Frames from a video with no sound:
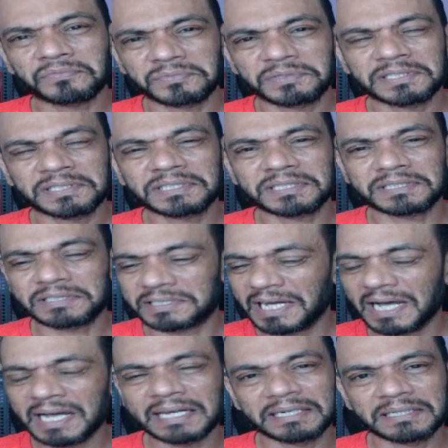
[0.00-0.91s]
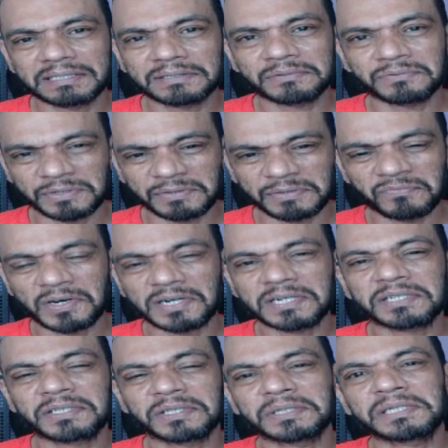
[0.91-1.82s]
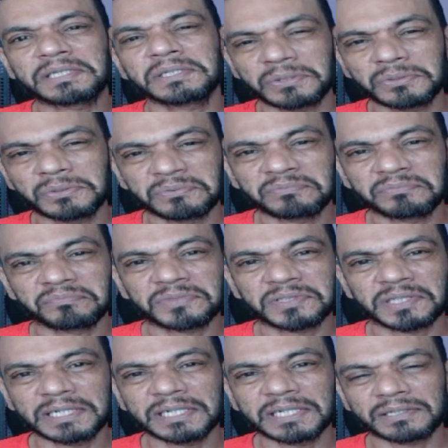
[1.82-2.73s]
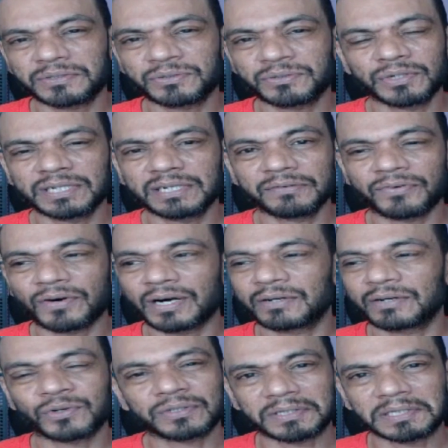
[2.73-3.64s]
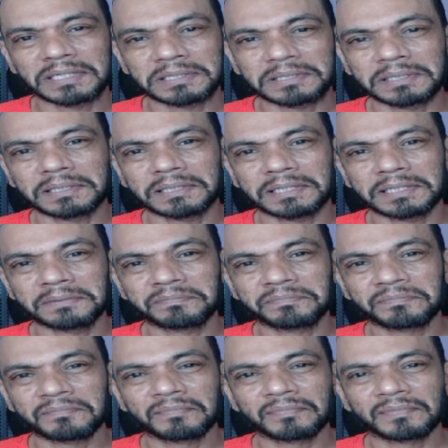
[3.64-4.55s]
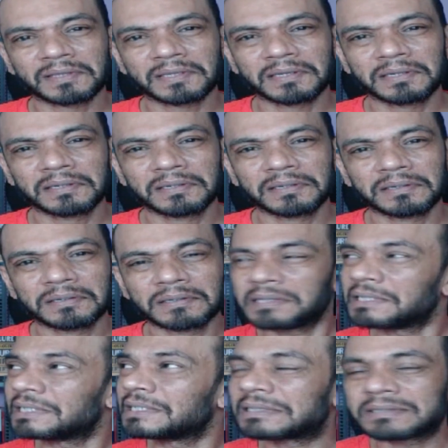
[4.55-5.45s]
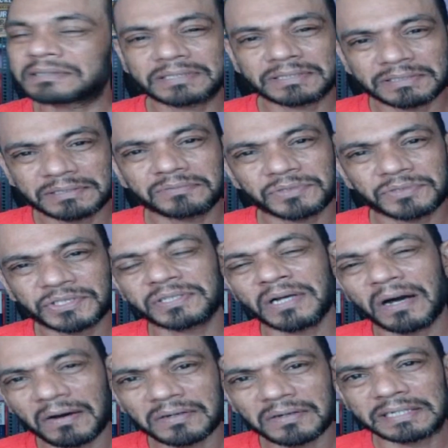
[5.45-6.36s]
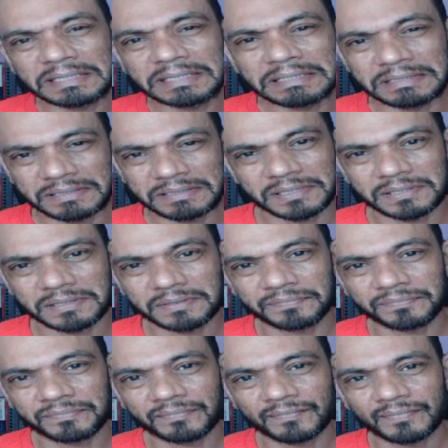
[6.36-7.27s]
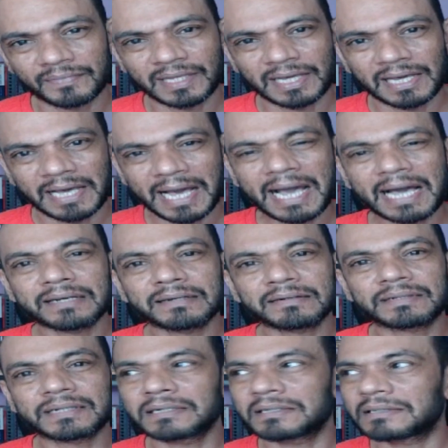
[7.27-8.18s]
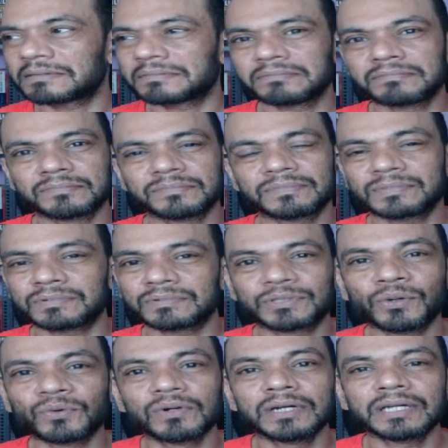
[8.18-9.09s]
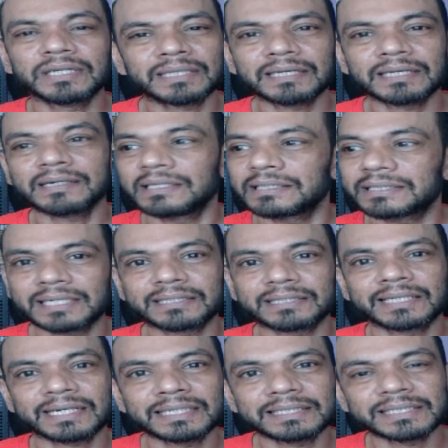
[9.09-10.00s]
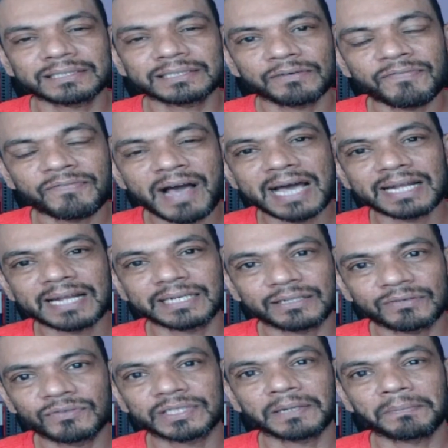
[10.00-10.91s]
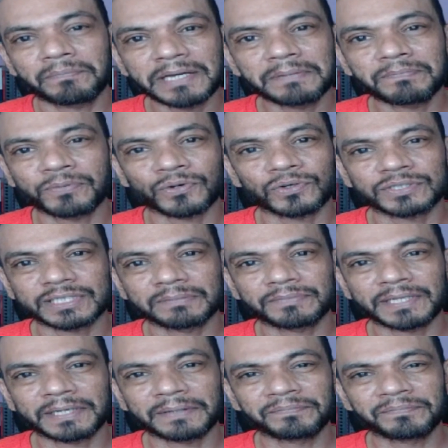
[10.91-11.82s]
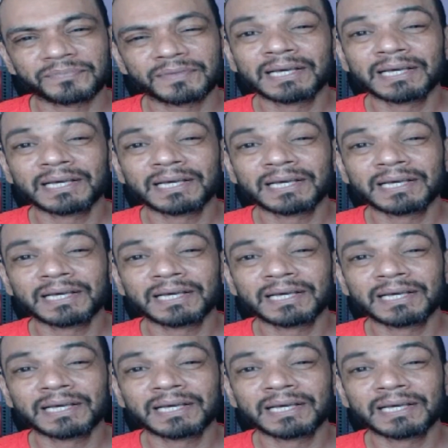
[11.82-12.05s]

This child from 1:30 to 3:25 or 3:30 in stark heat. And the only thing is that they can just fan it with a paper or something.